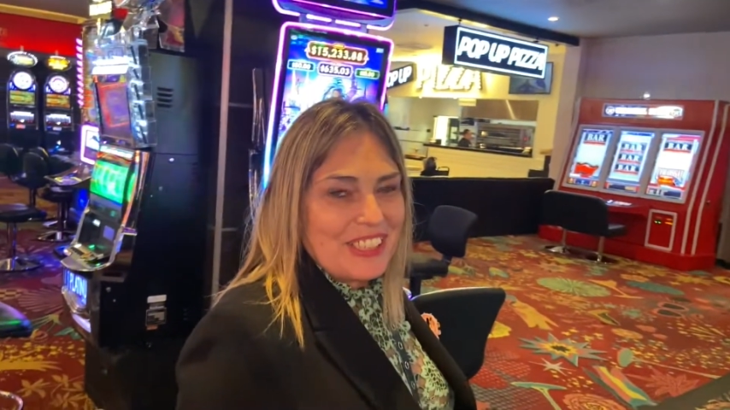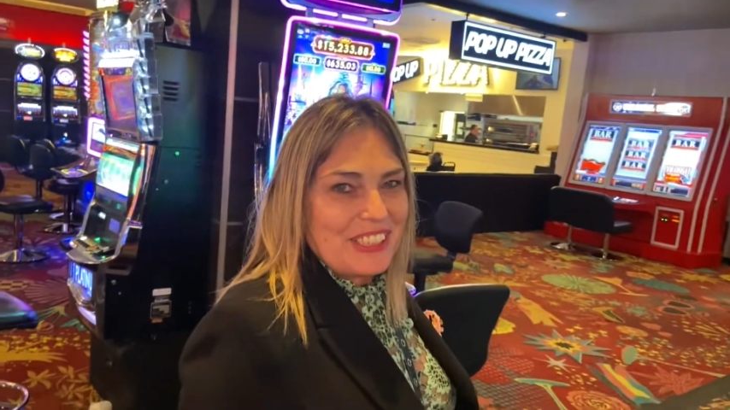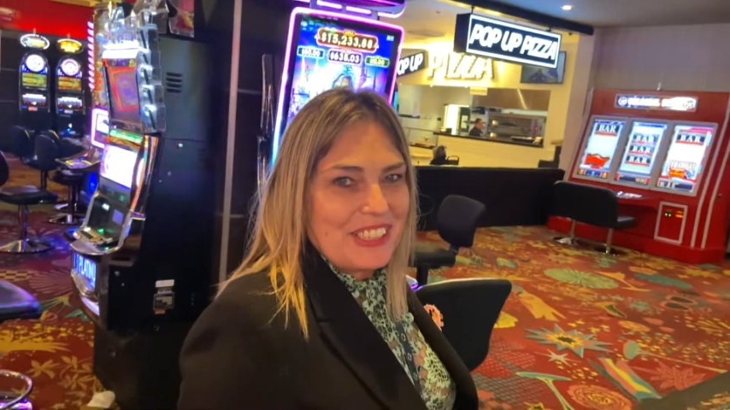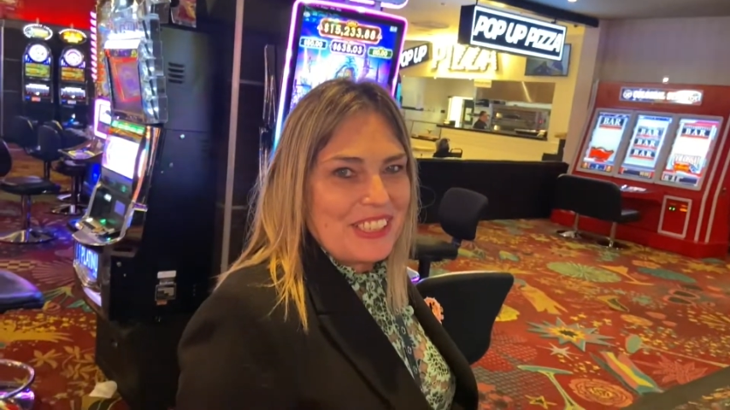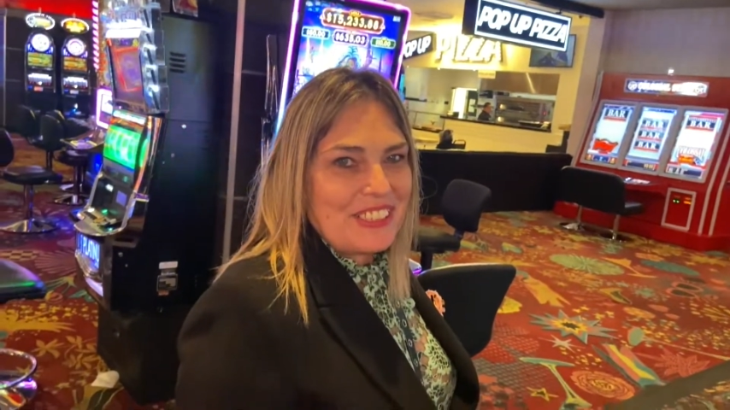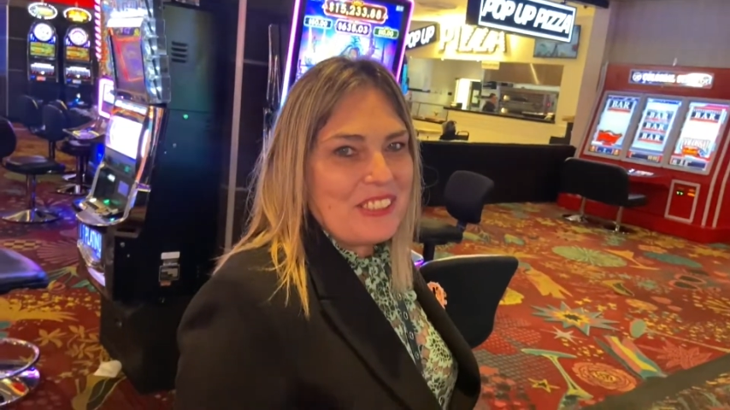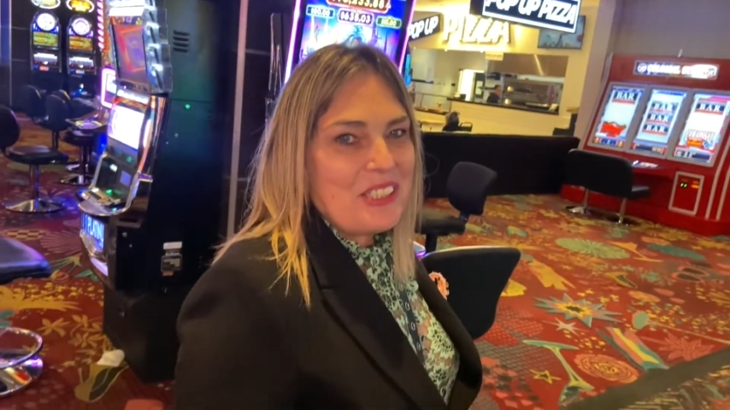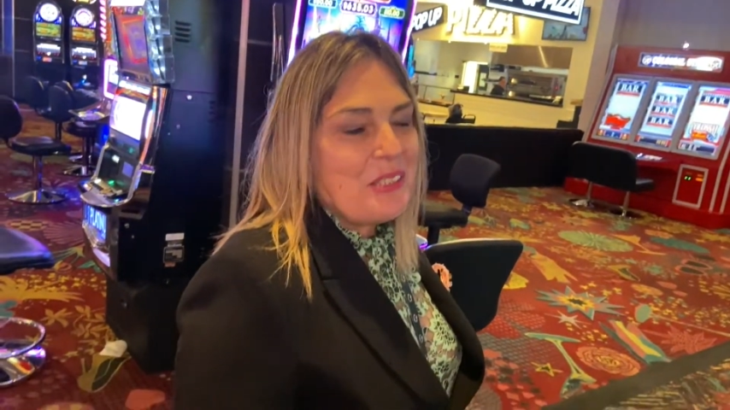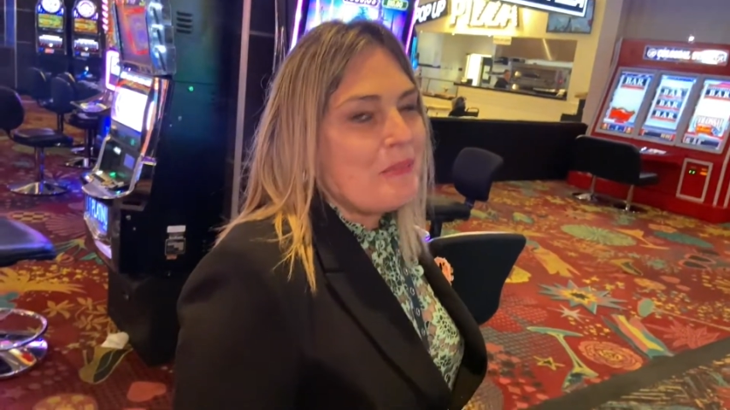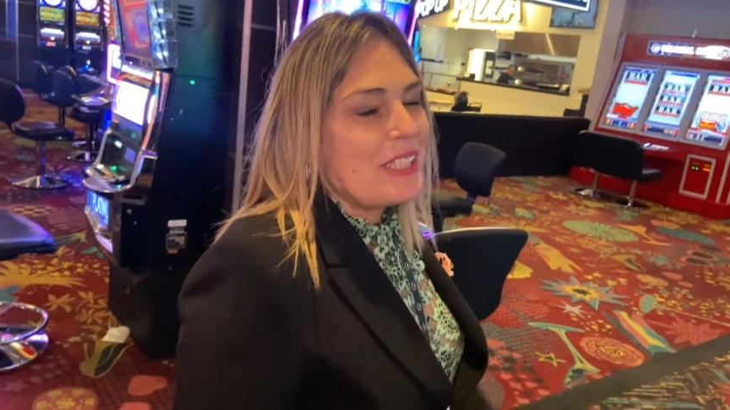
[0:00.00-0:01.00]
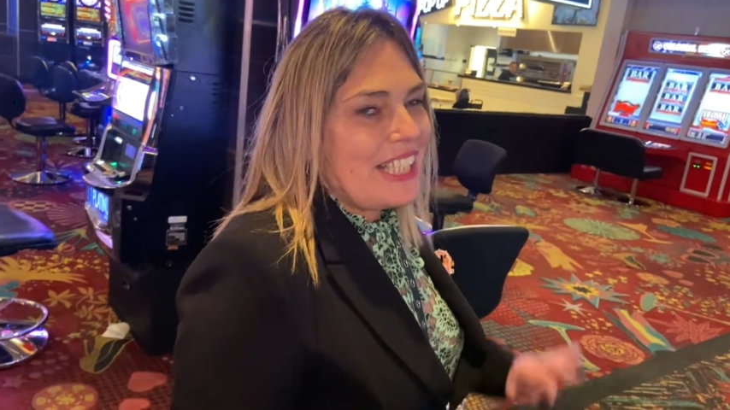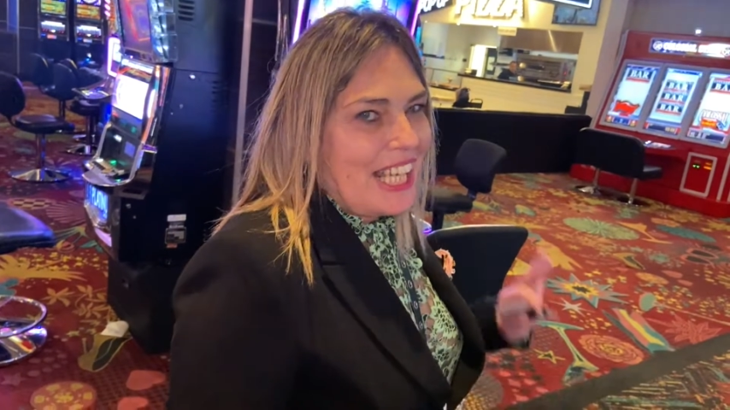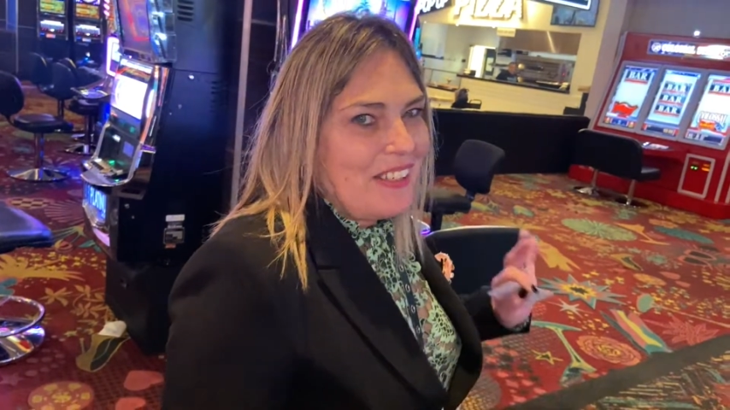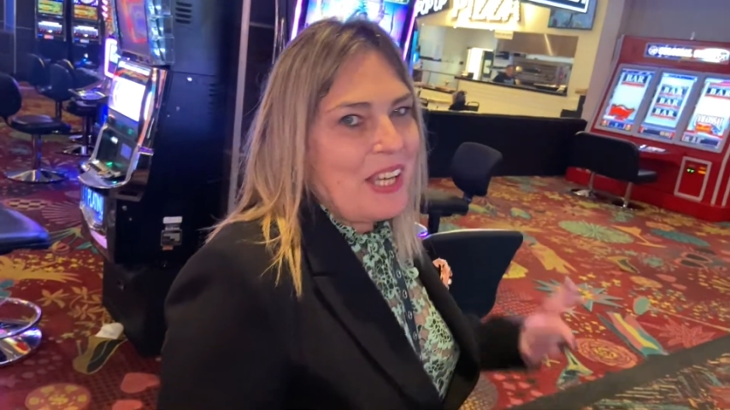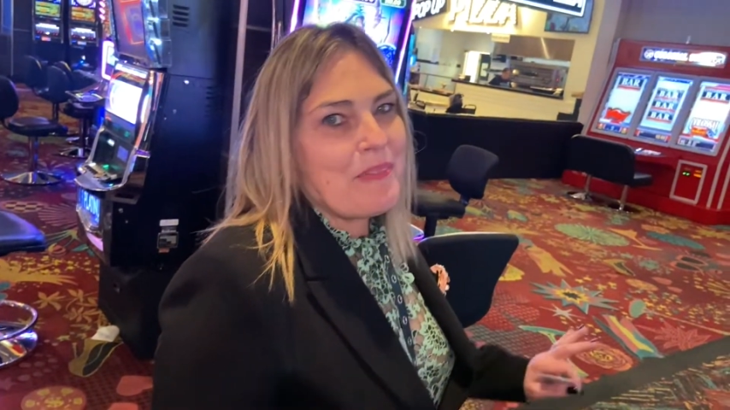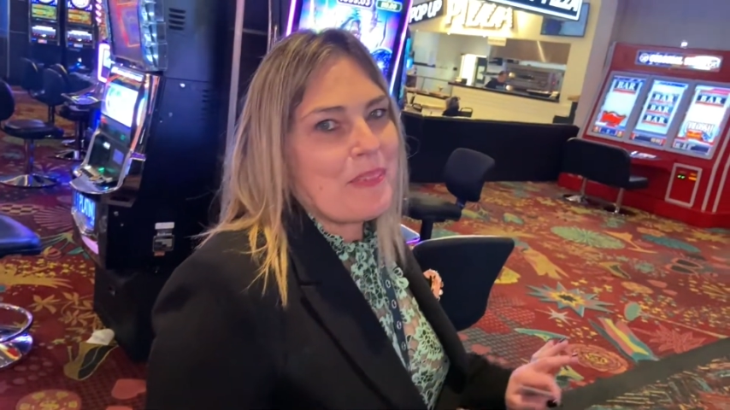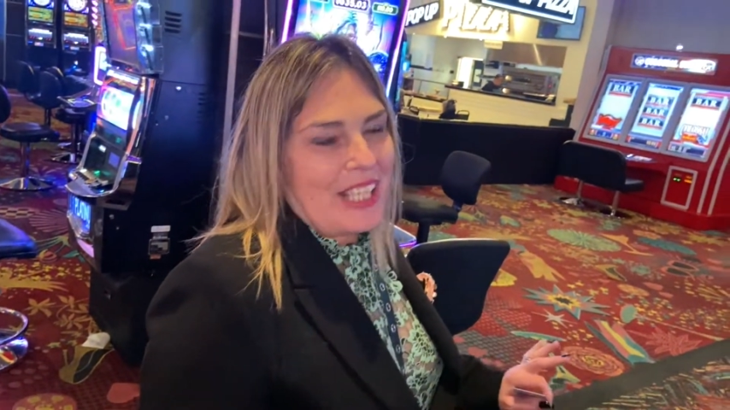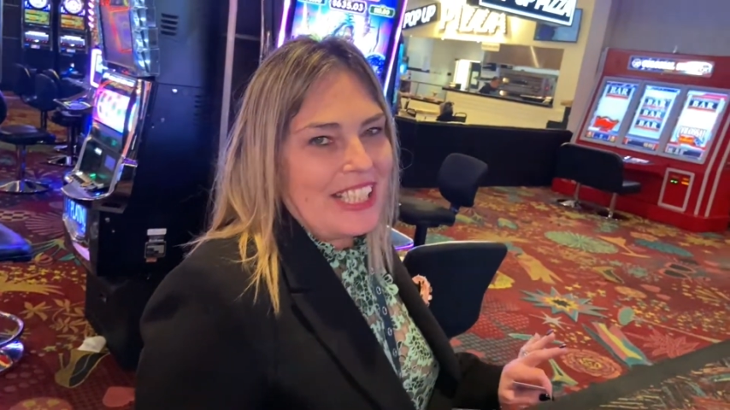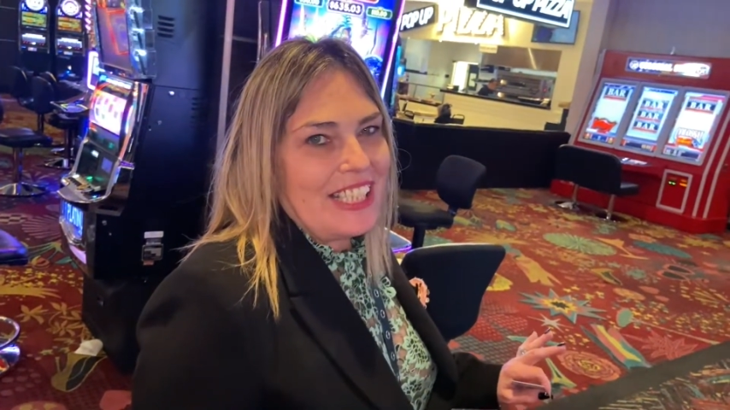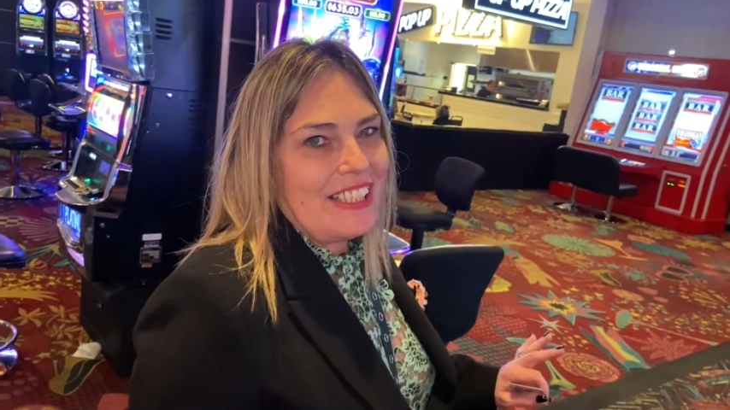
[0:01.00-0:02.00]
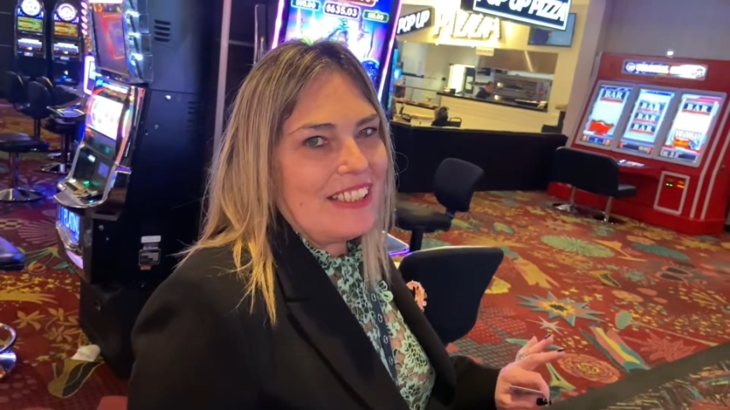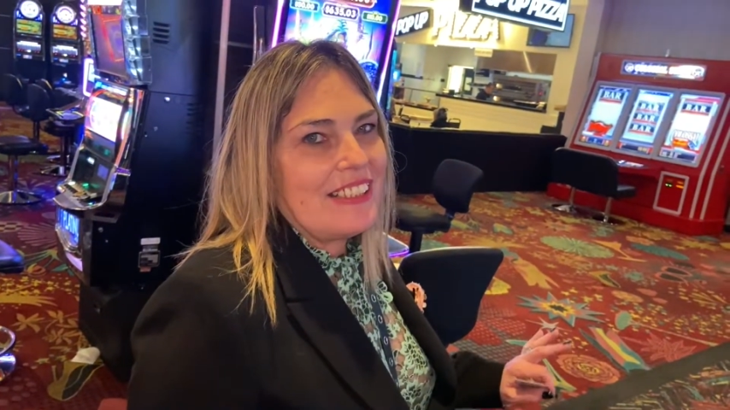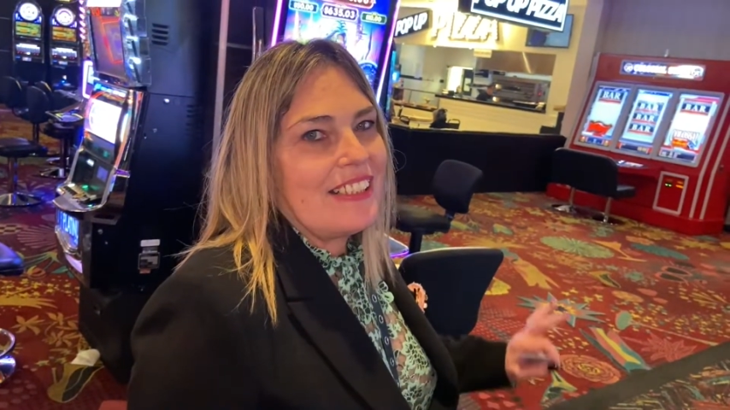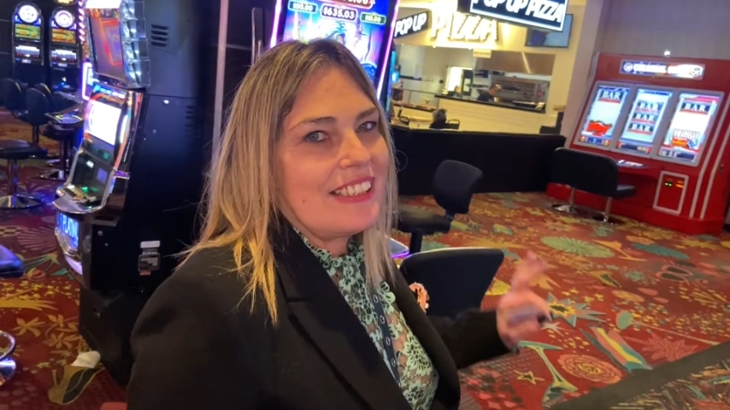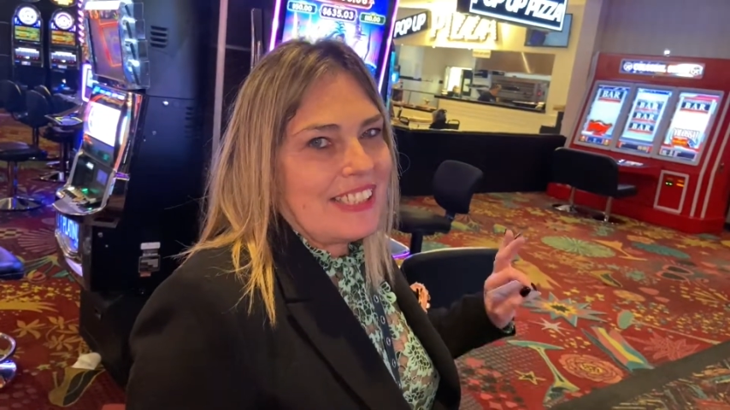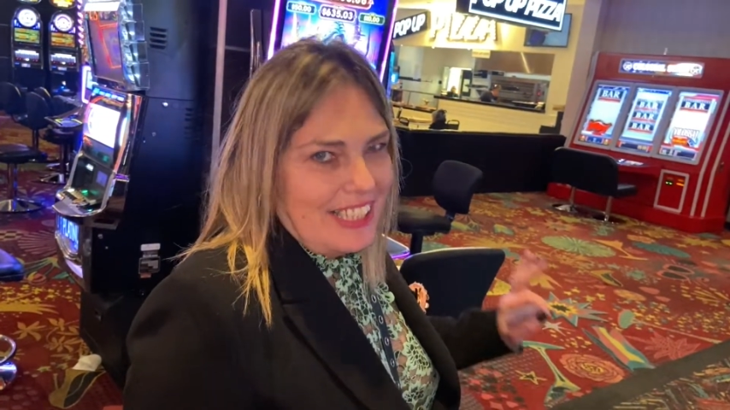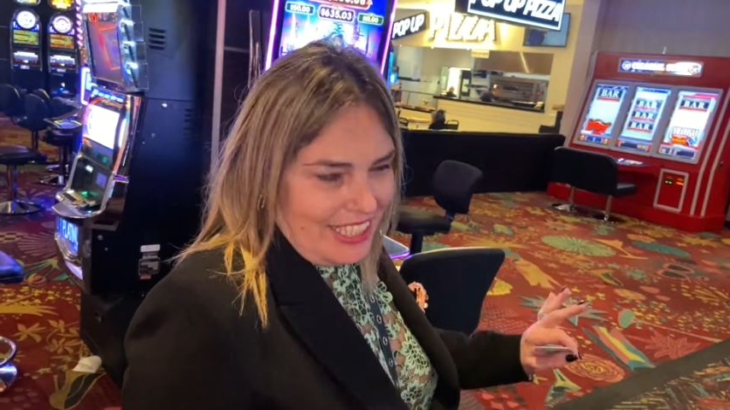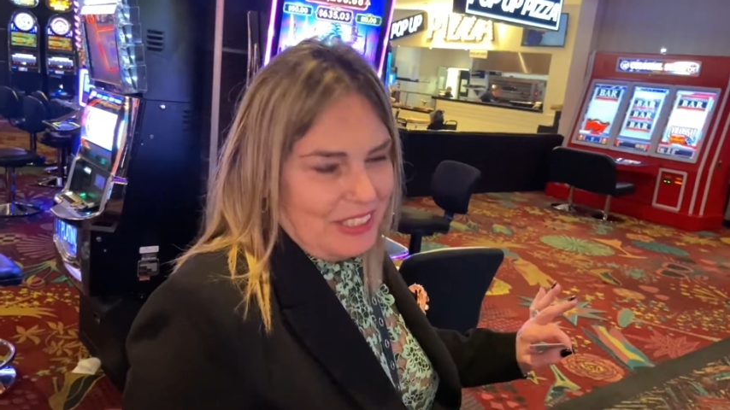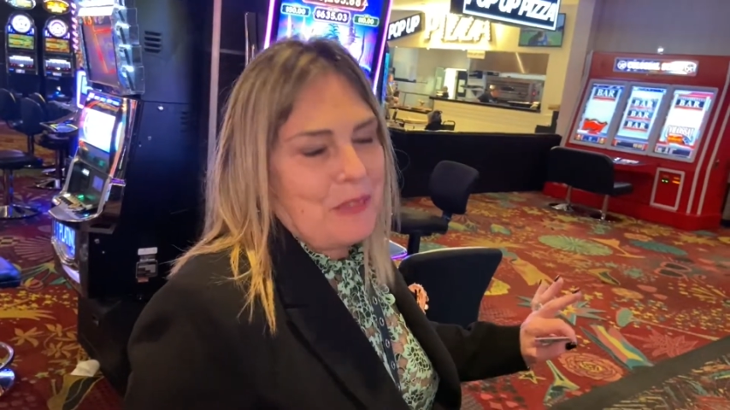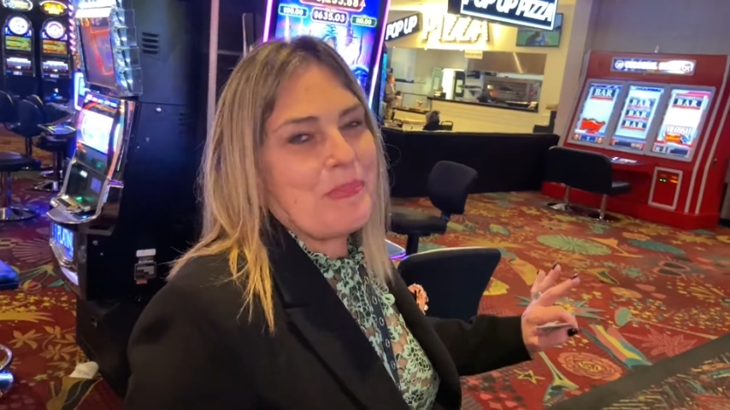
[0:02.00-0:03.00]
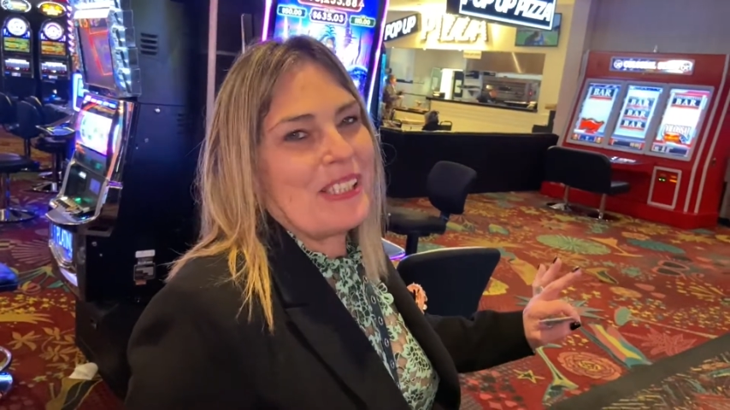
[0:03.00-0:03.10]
good. But now I'm ready to hit the